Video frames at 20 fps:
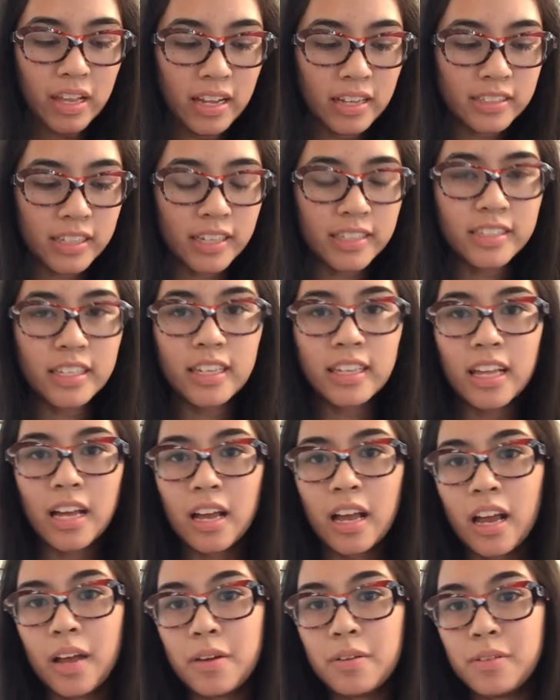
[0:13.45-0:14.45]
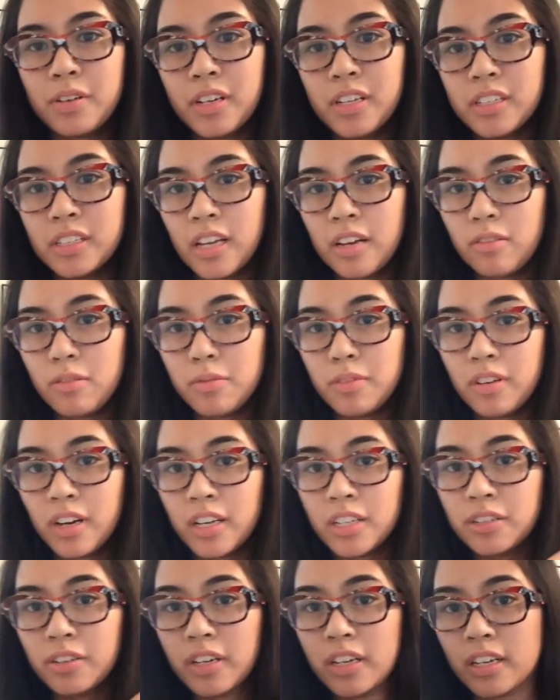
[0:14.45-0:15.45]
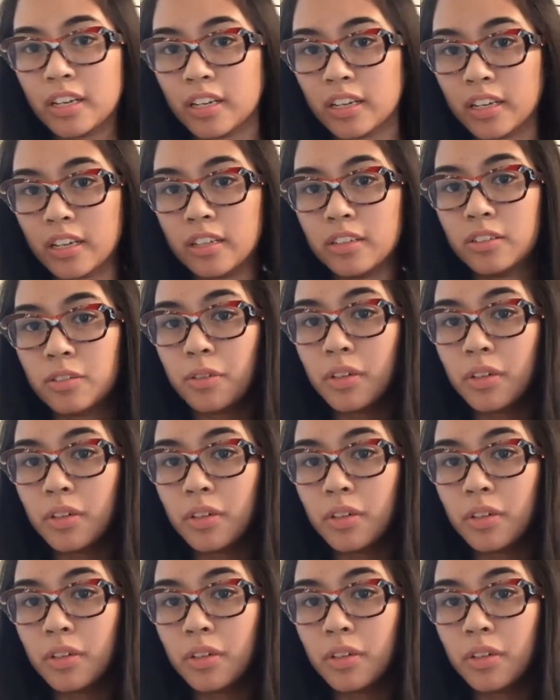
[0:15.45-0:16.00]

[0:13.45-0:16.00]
Yes, I say that because I will be graduating in